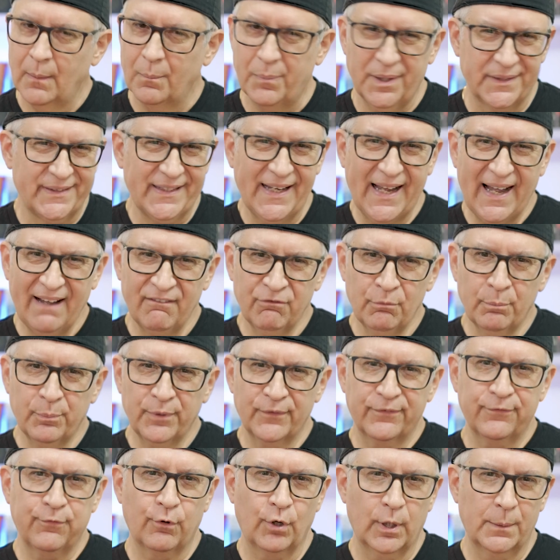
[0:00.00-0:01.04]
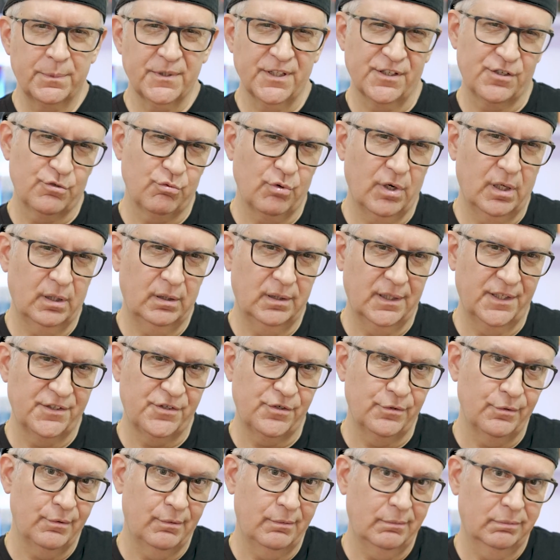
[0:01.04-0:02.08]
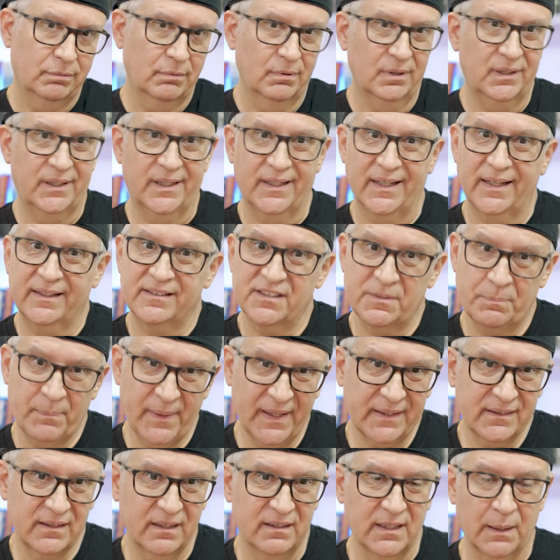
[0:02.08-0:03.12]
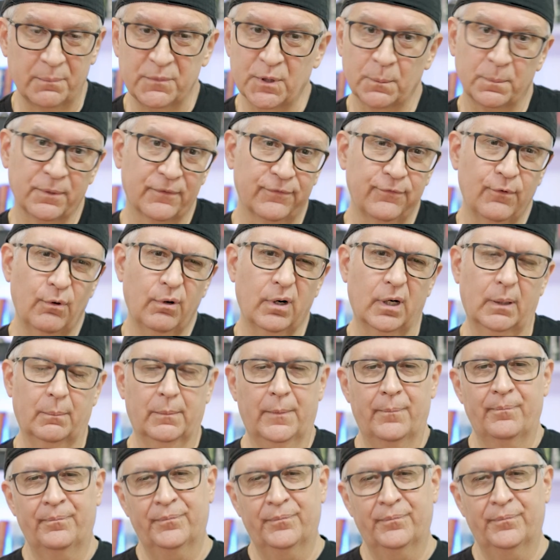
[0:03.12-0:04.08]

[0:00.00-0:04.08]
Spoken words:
but they haven't performed as well as you really expected them to perform.